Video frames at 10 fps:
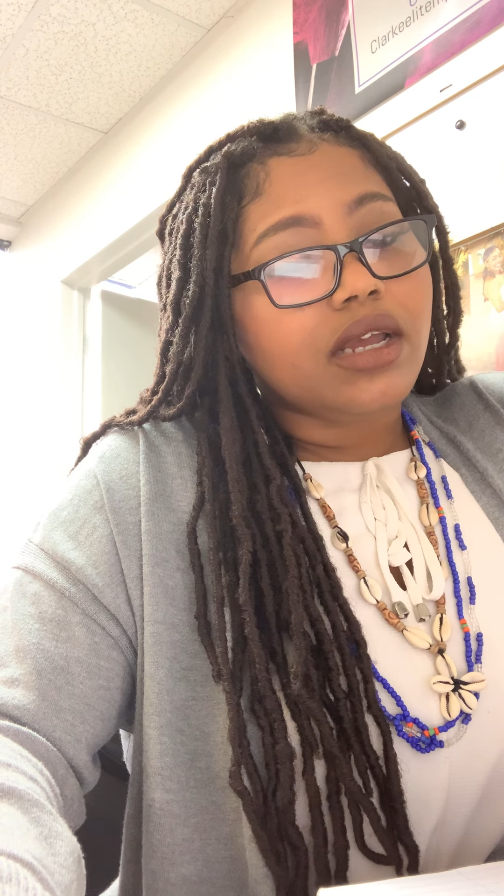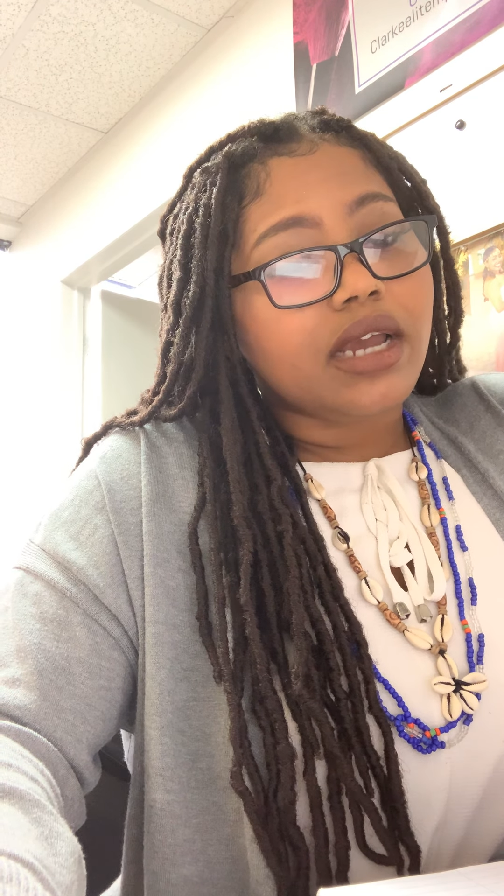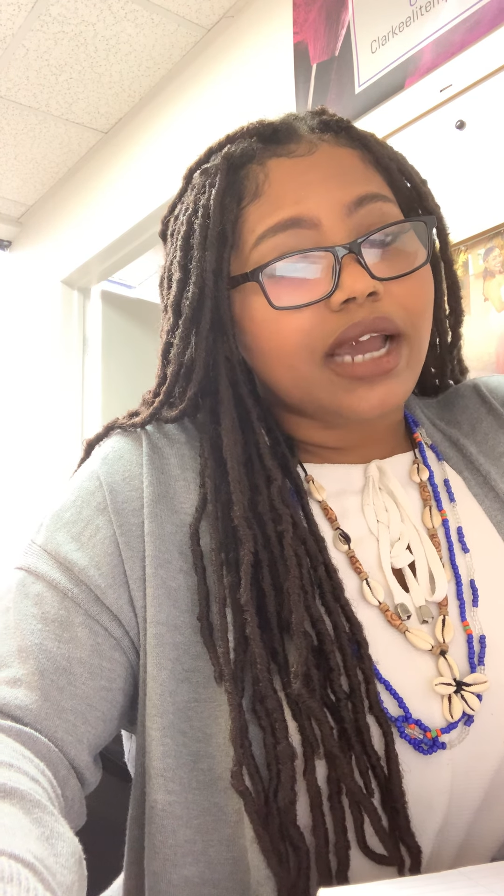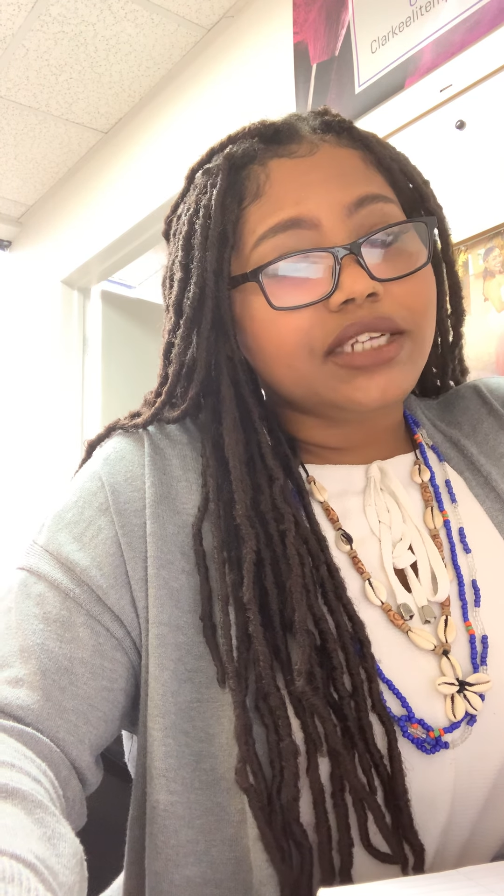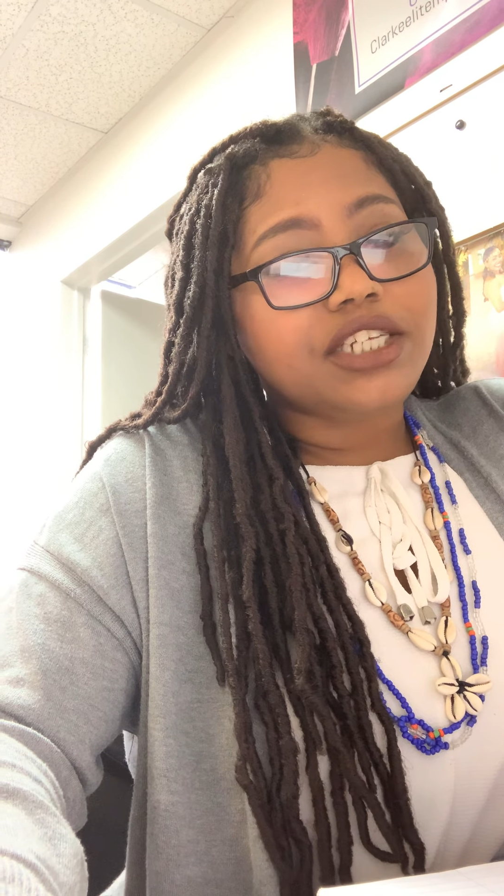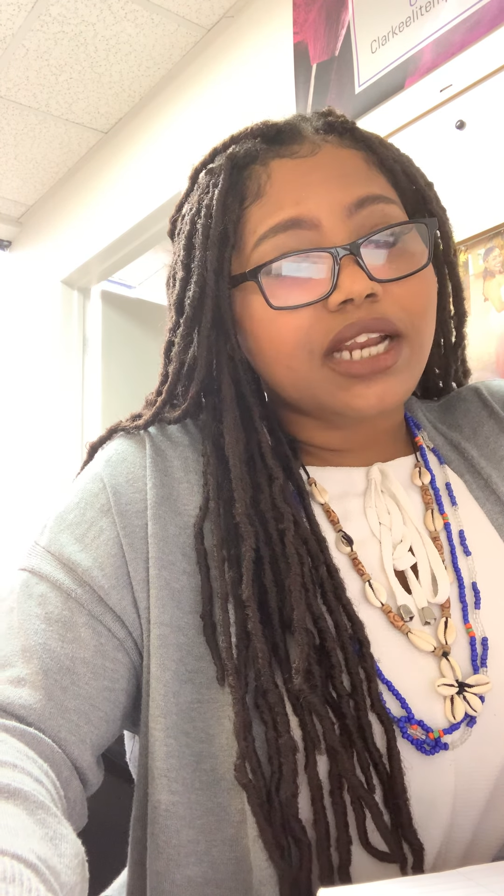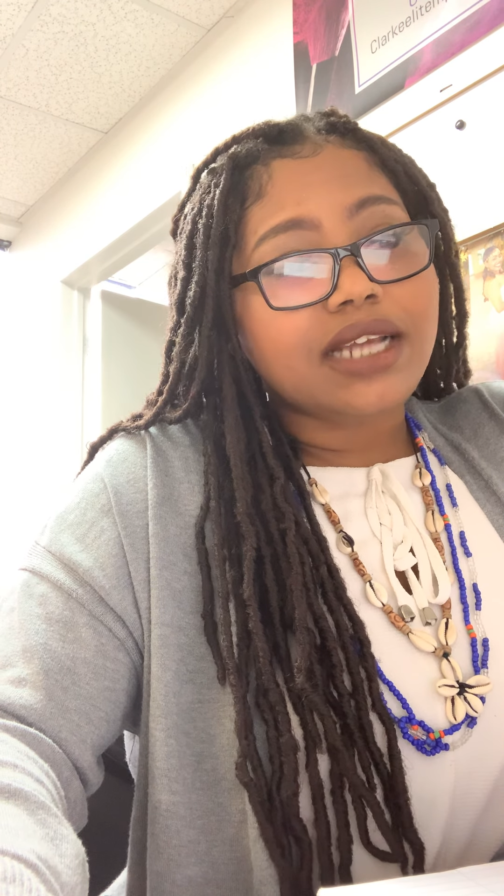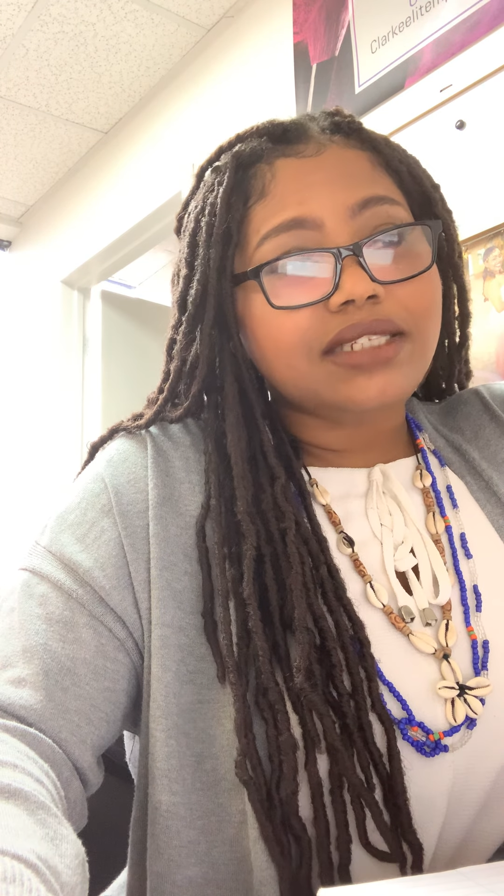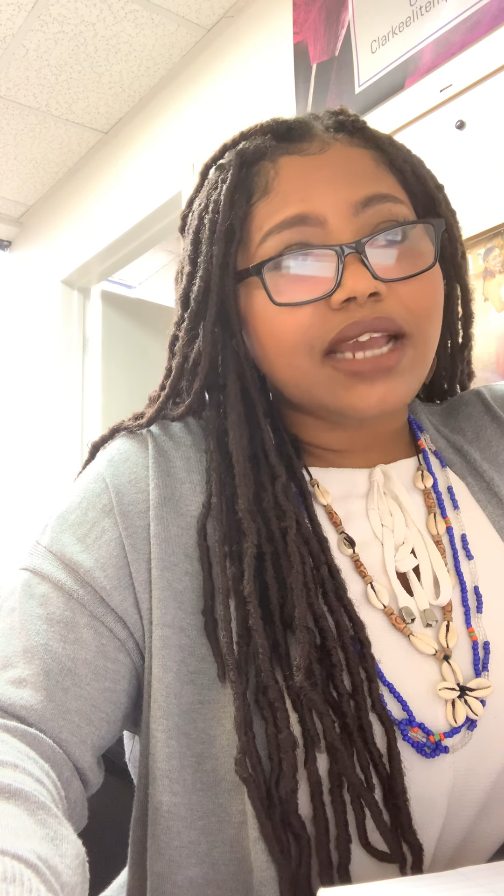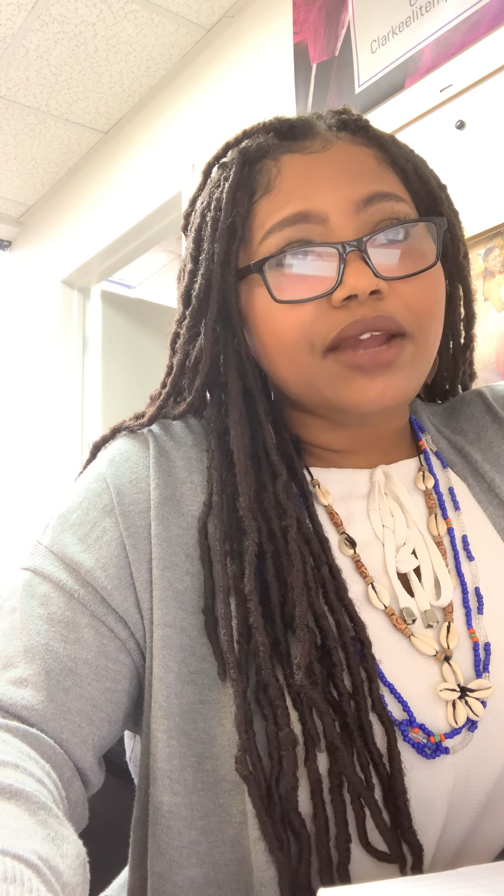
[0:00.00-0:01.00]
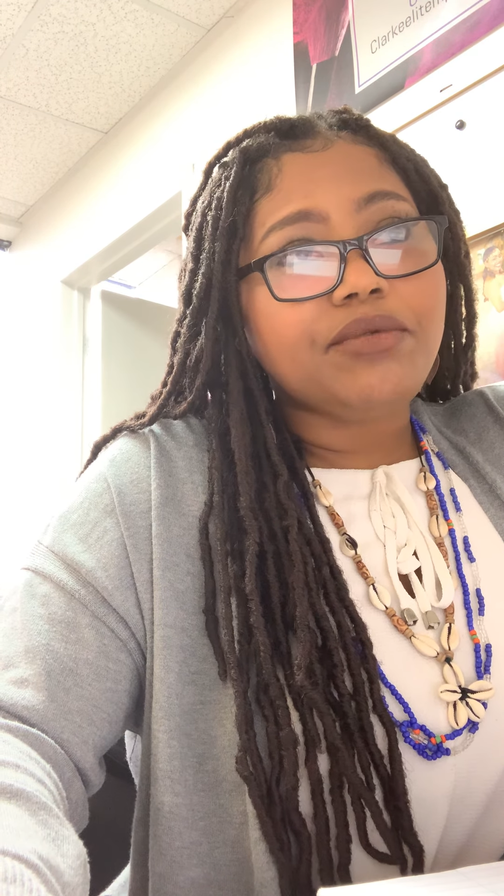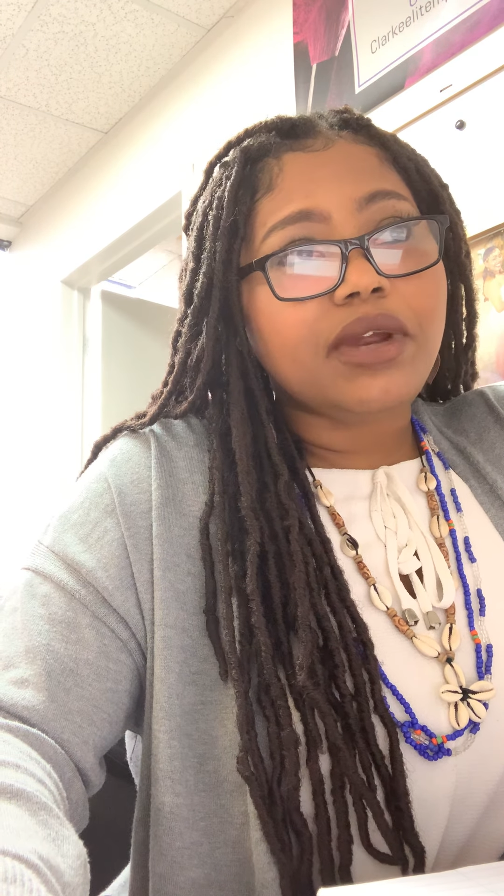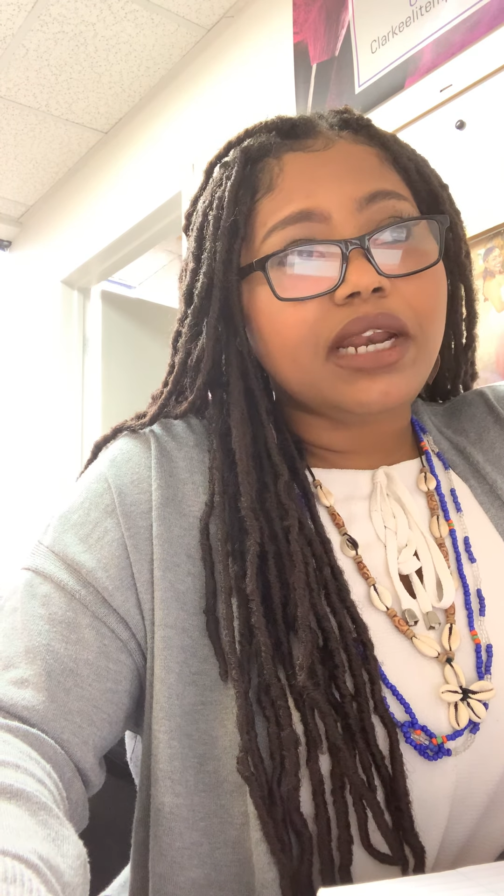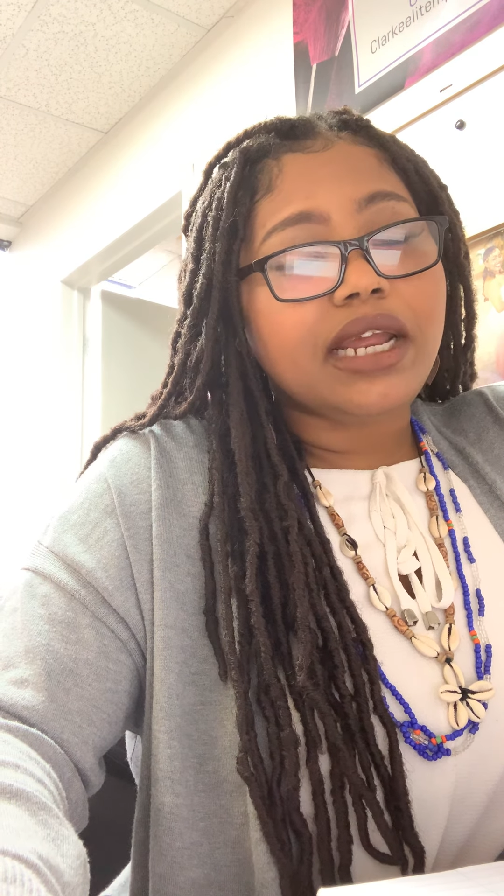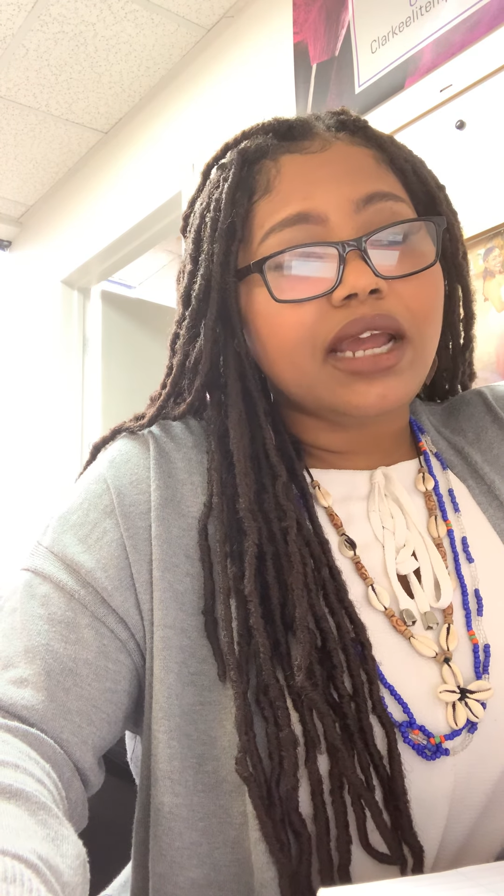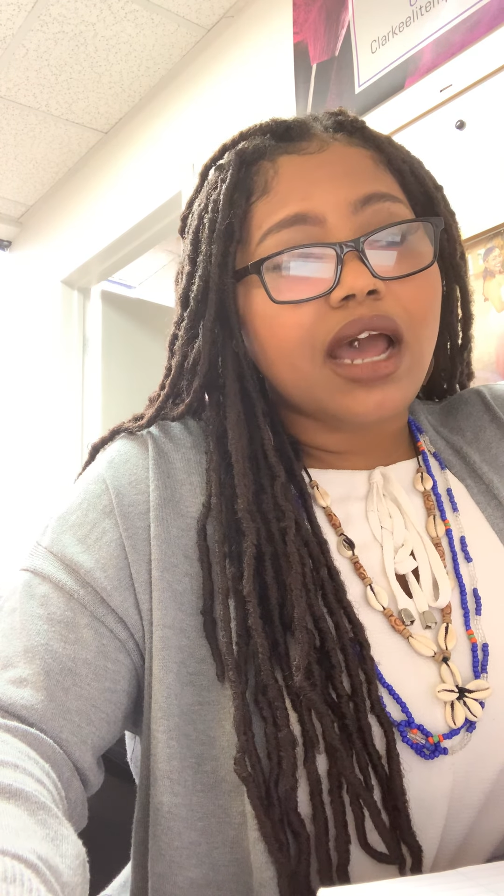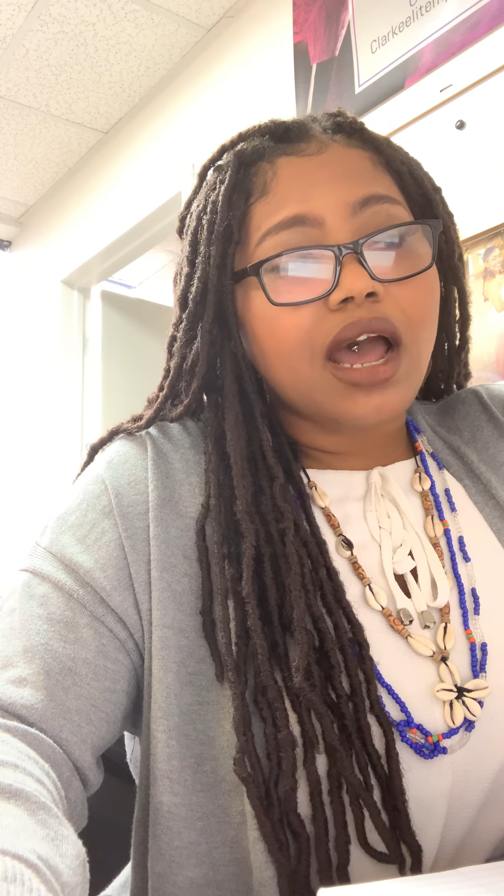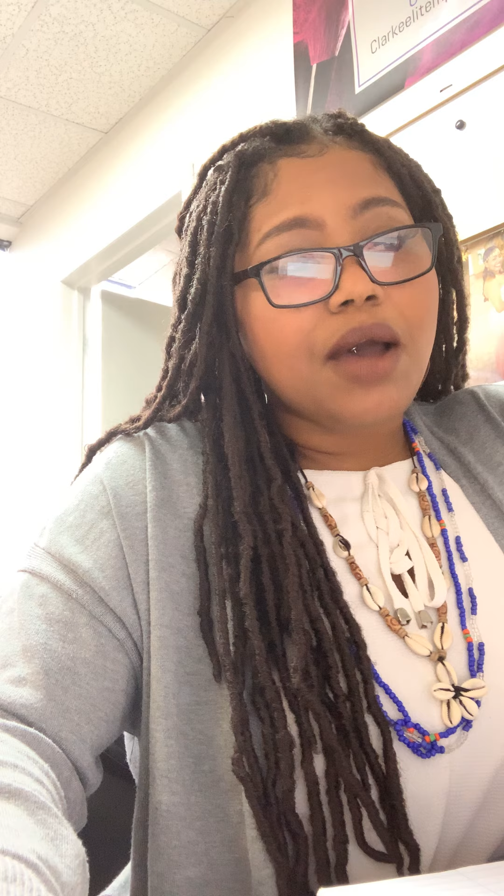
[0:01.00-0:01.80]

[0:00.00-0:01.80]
And should I say really